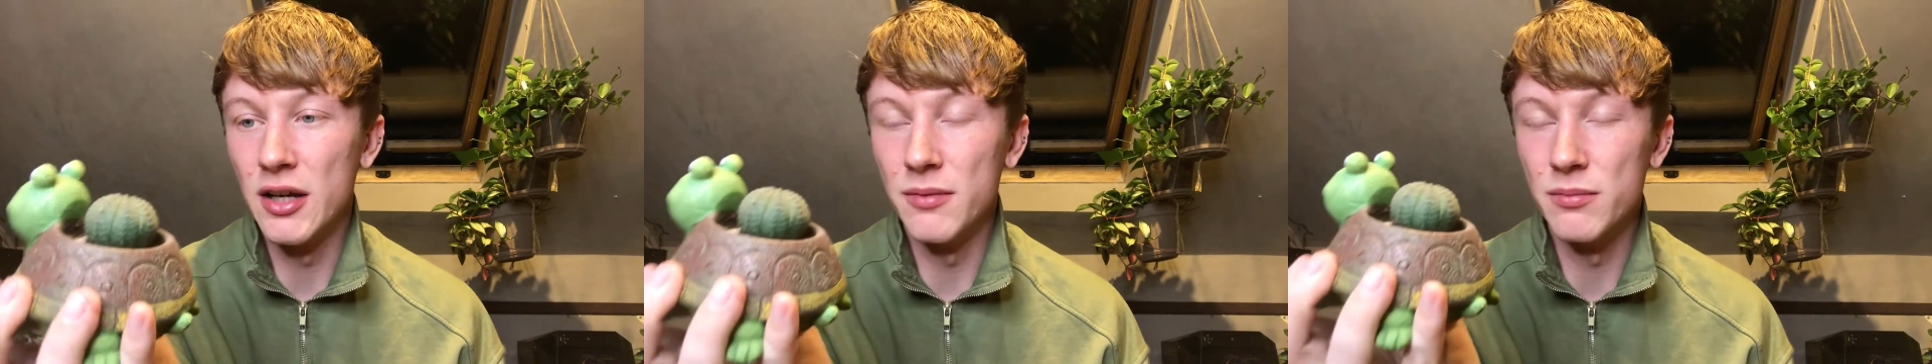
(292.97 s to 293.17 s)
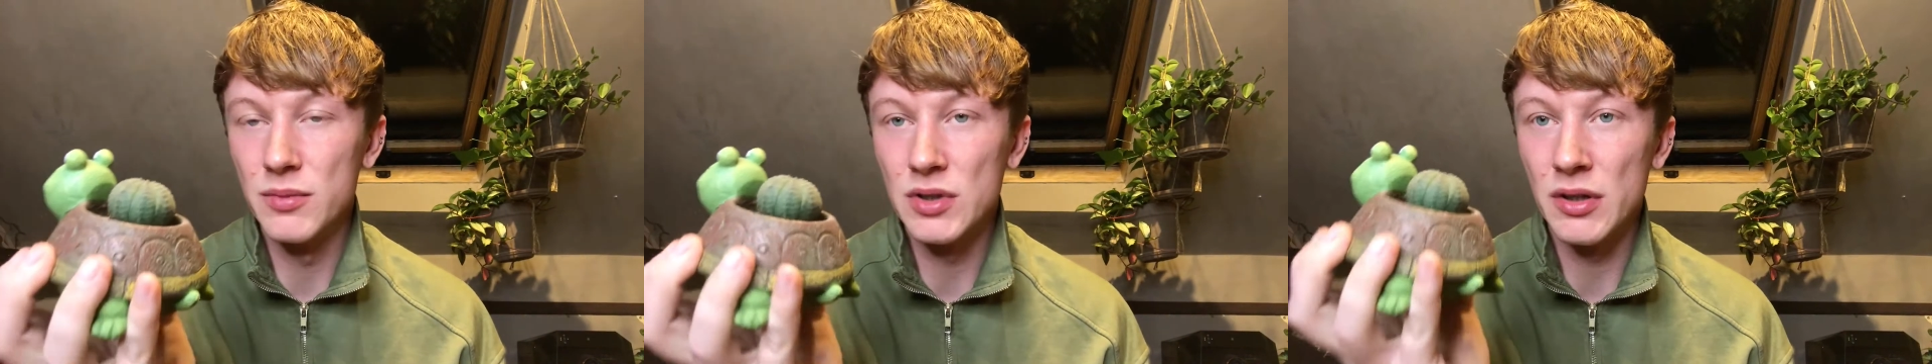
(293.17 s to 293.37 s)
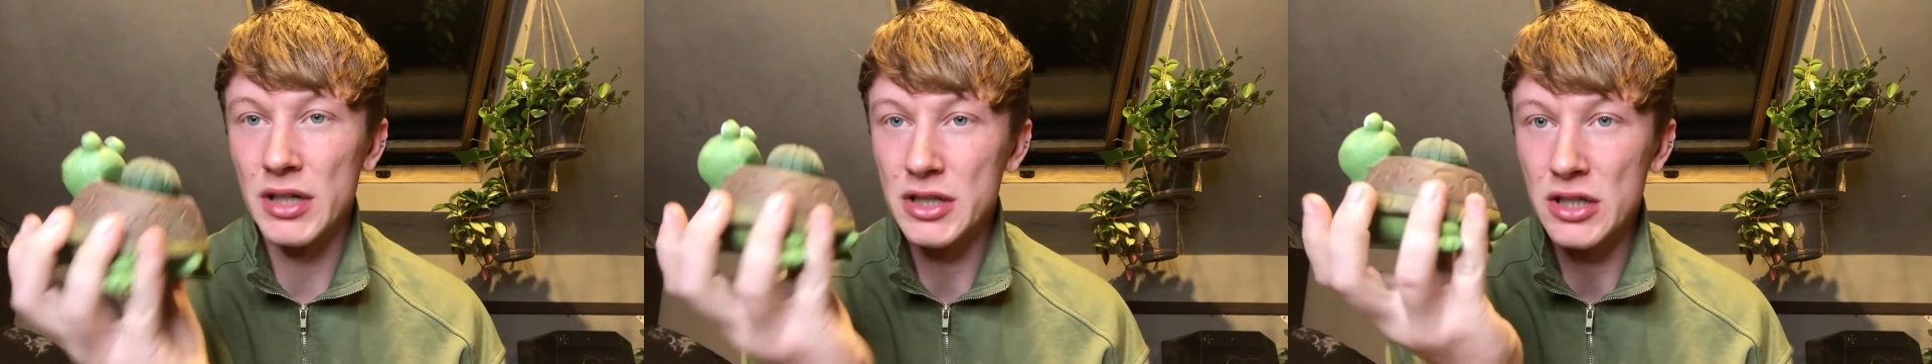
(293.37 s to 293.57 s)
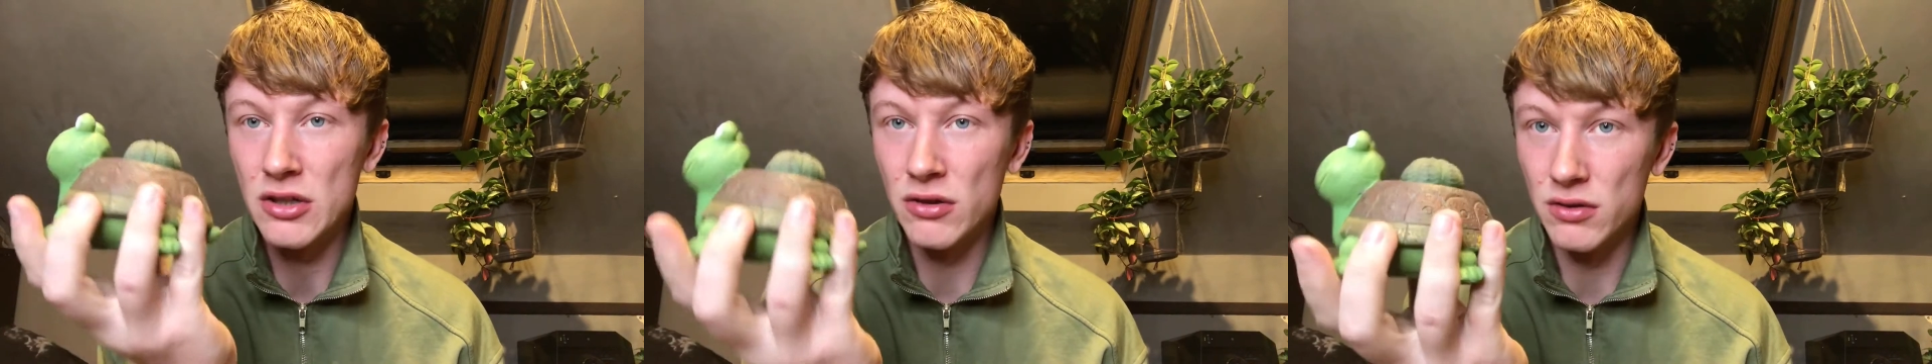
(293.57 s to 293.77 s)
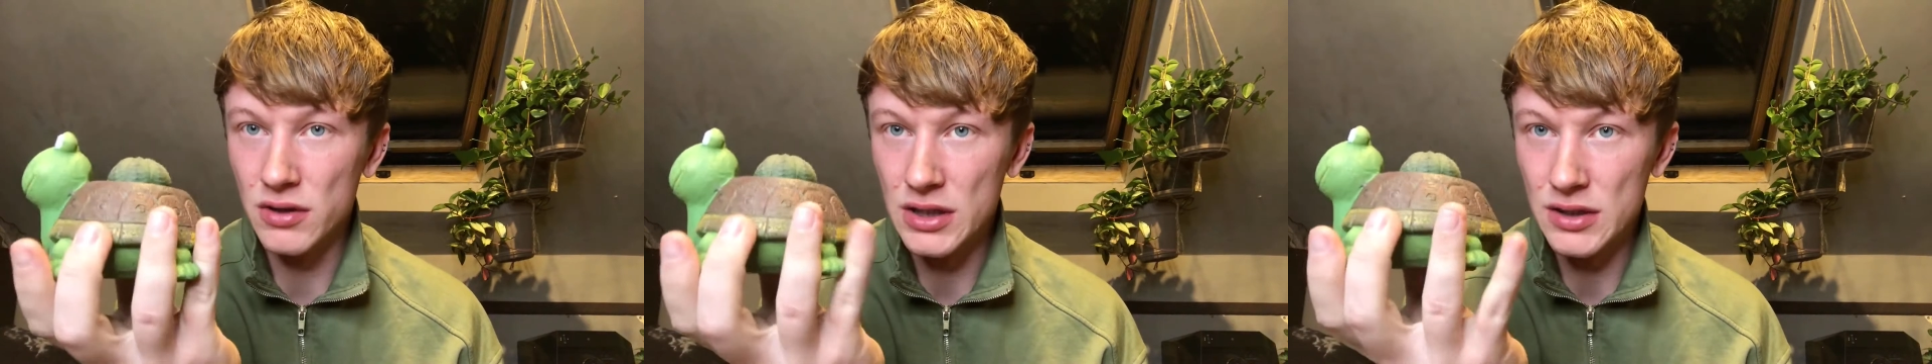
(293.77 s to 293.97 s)
So I actually
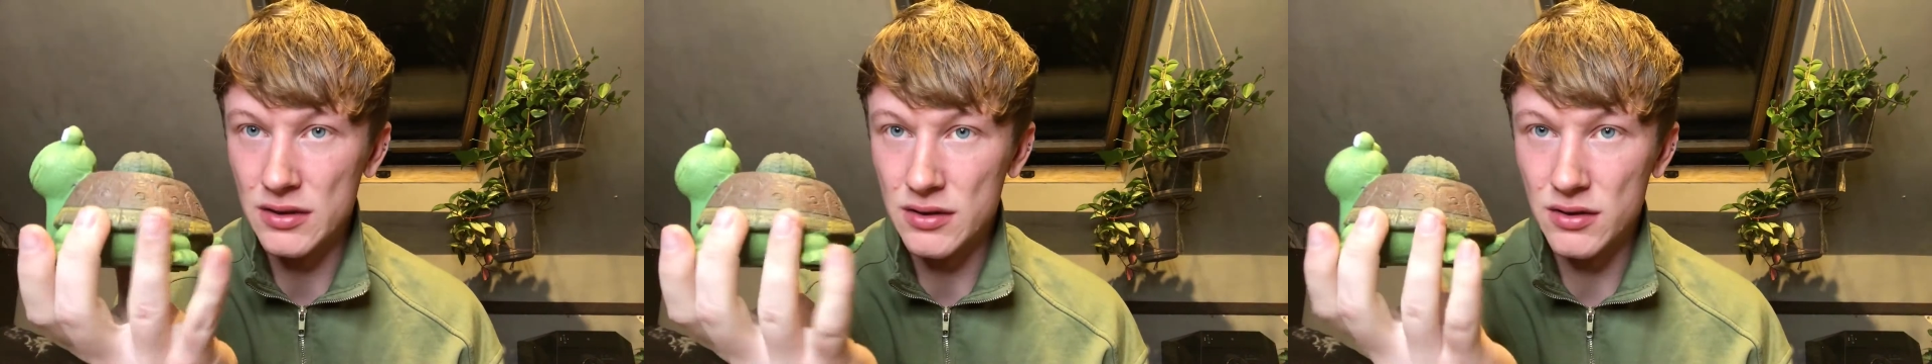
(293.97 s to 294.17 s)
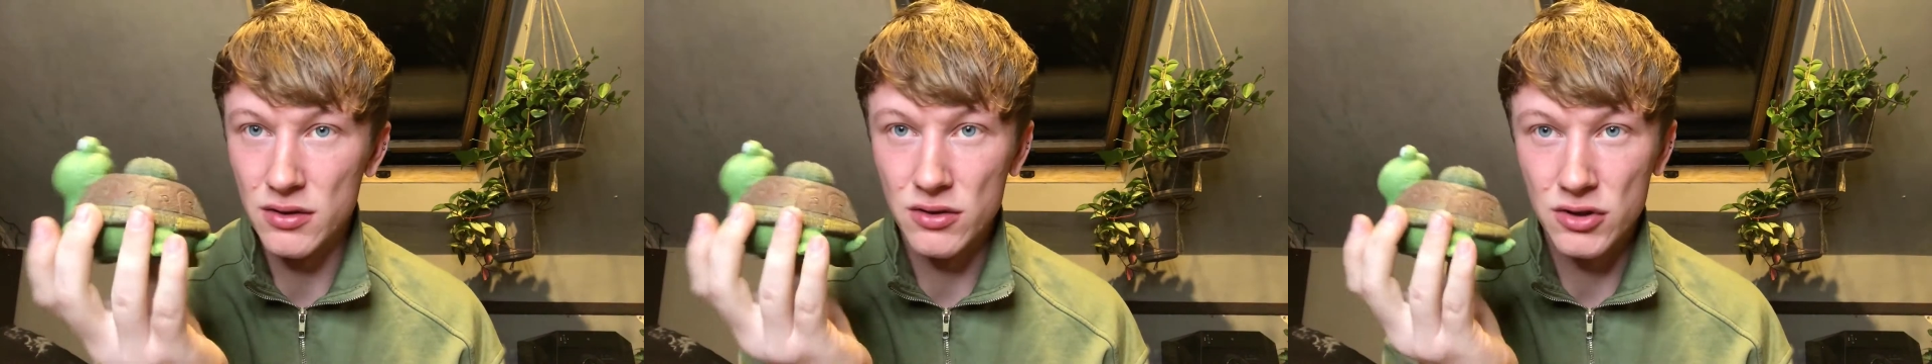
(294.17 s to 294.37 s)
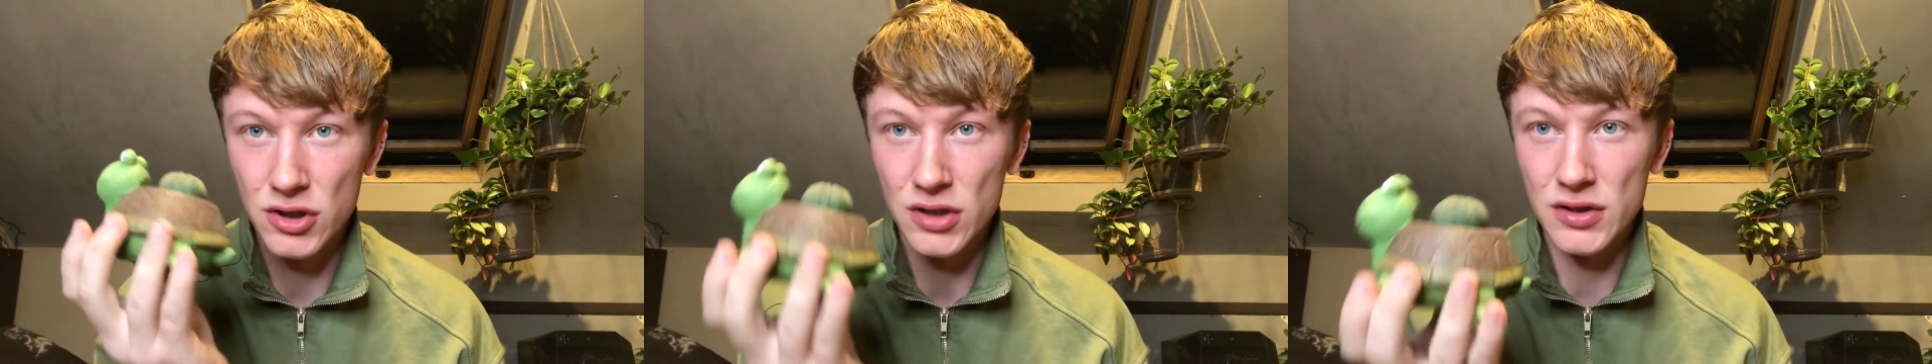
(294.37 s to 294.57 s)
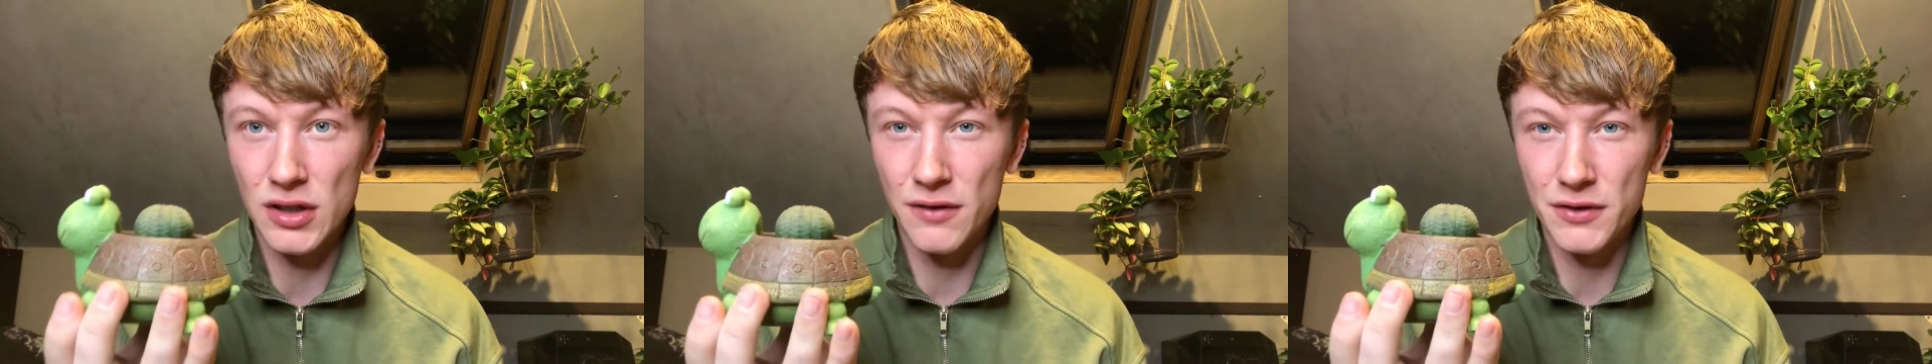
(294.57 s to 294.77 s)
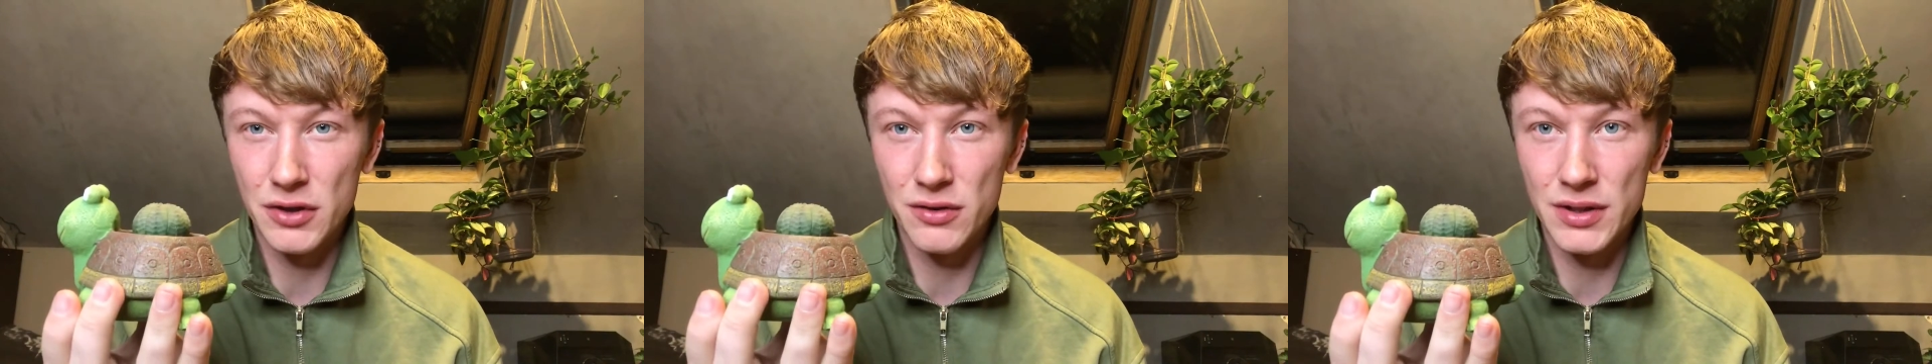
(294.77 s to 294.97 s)
got this just
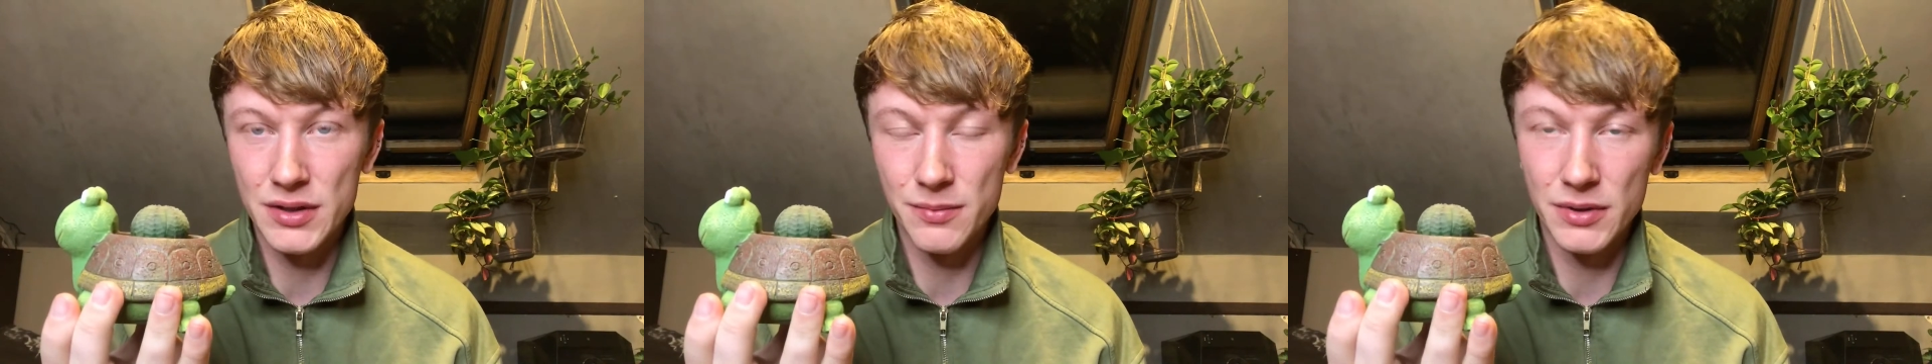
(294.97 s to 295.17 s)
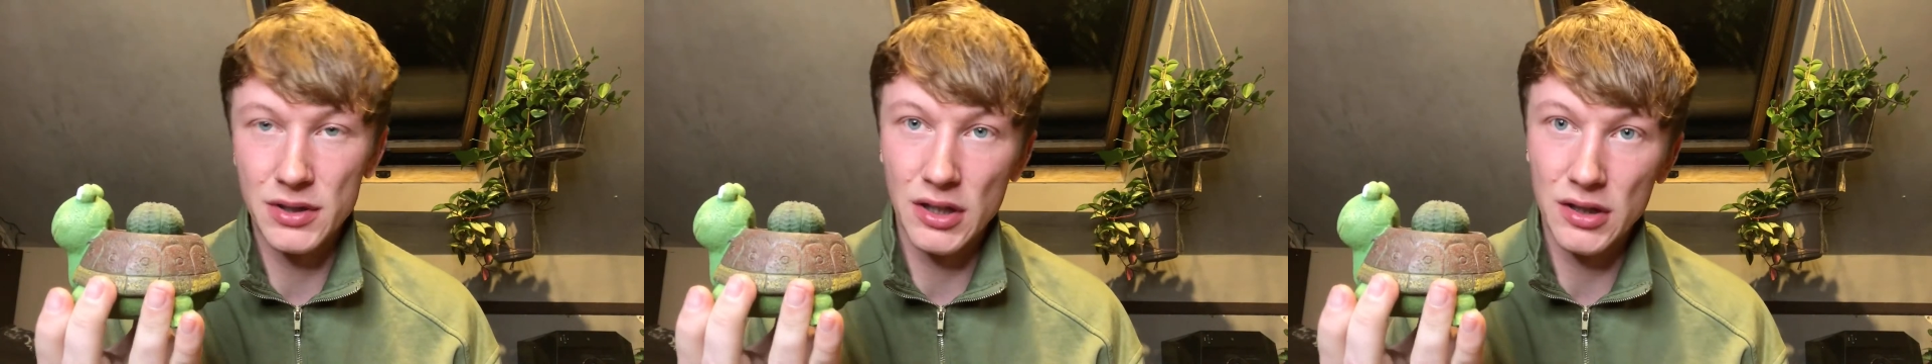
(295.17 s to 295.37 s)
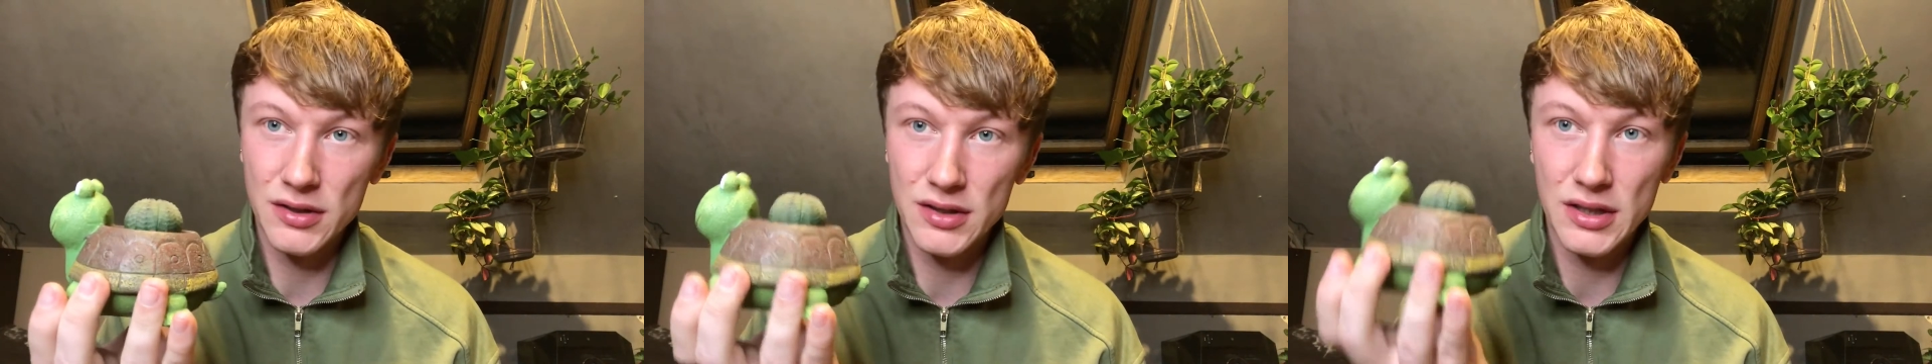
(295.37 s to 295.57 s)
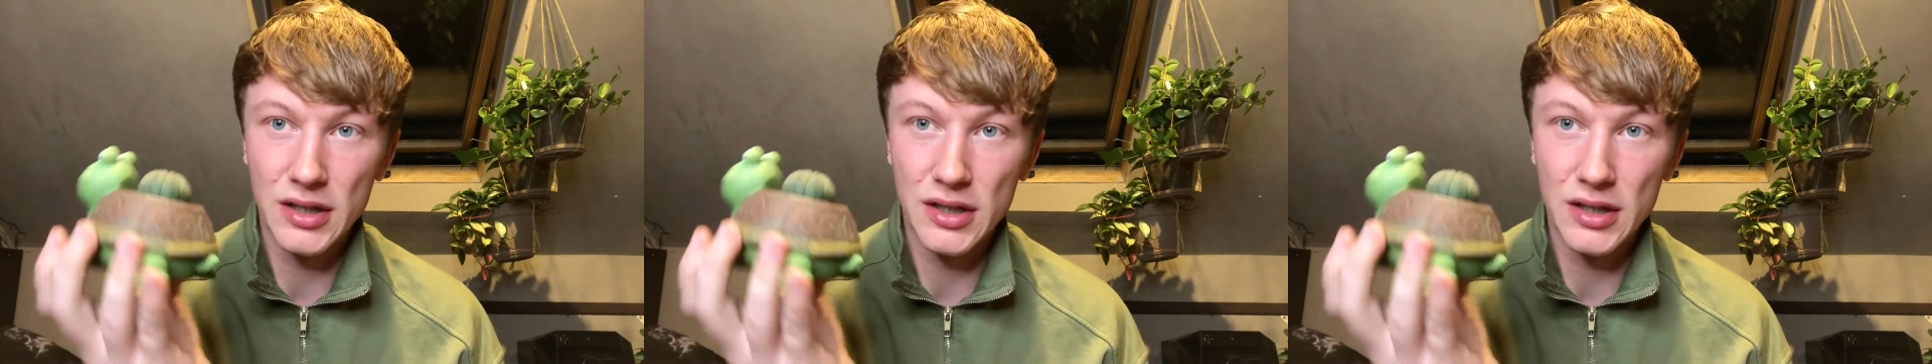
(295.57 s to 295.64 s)
after Christmas last year.